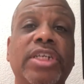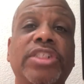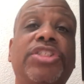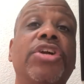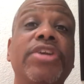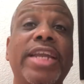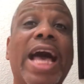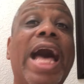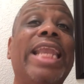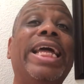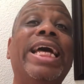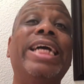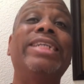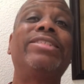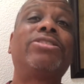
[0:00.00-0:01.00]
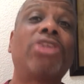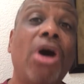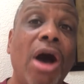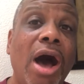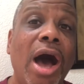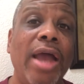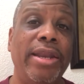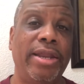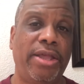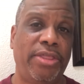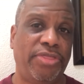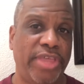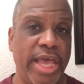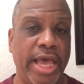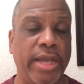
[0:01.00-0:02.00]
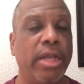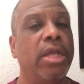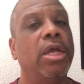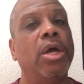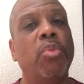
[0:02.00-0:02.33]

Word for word: because they're not taught that.